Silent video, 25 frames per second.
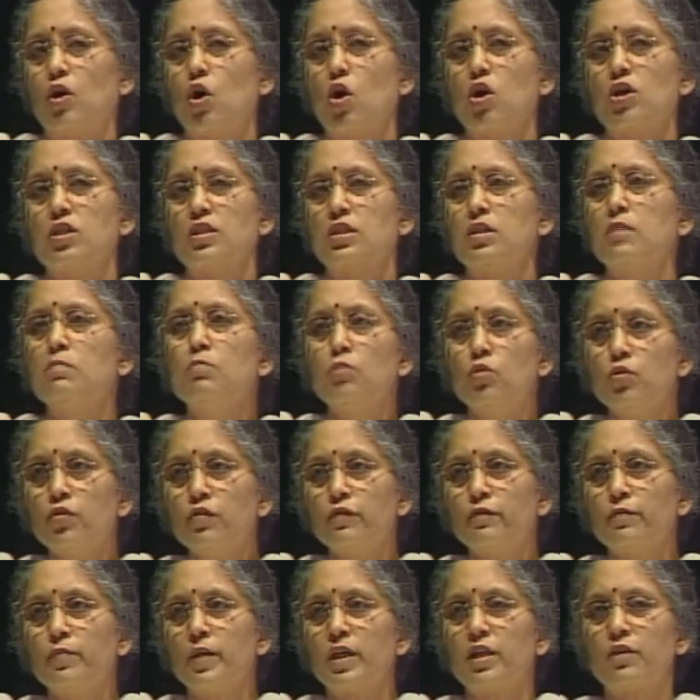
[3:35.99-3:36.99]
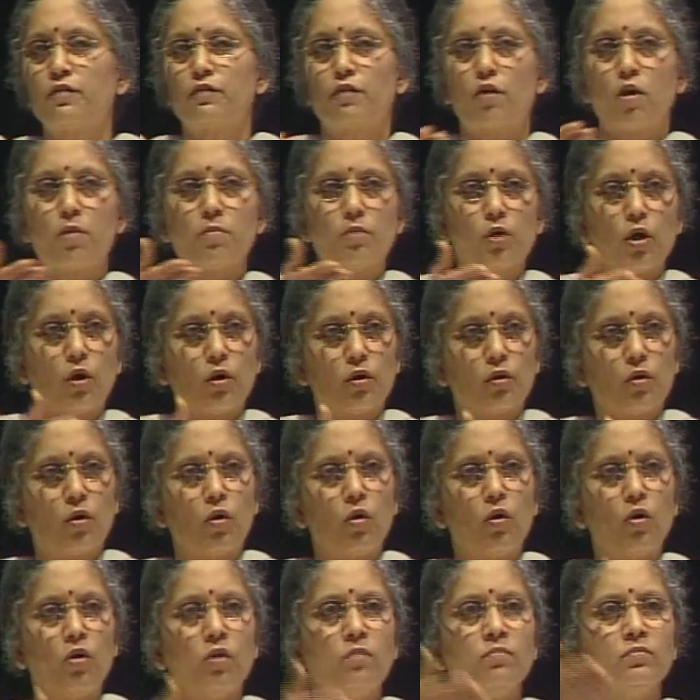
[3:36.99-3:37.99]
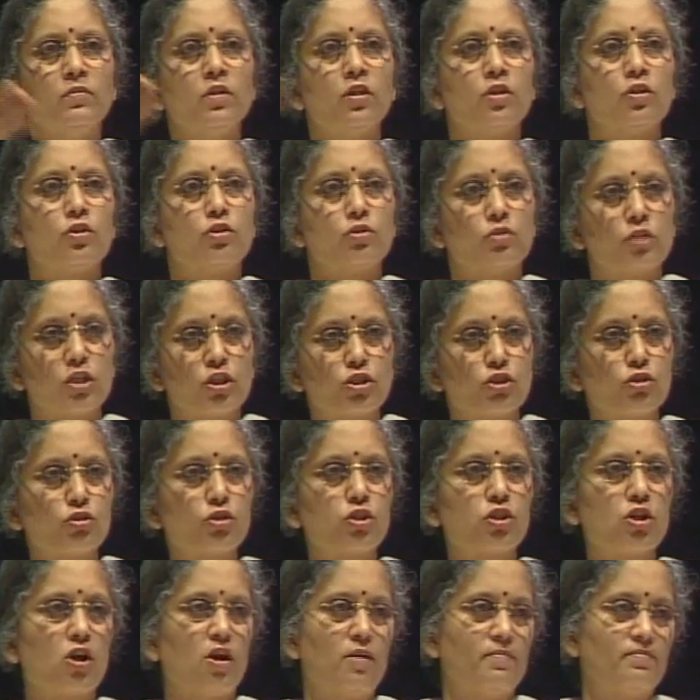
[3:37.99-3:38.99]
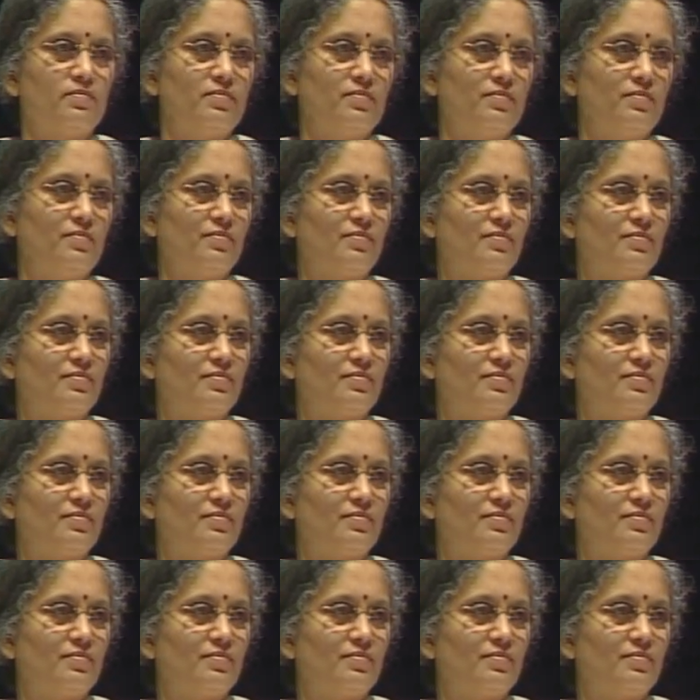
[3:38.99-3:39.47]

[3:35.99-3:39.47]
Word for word: caused the movement from your home to the shoe shop.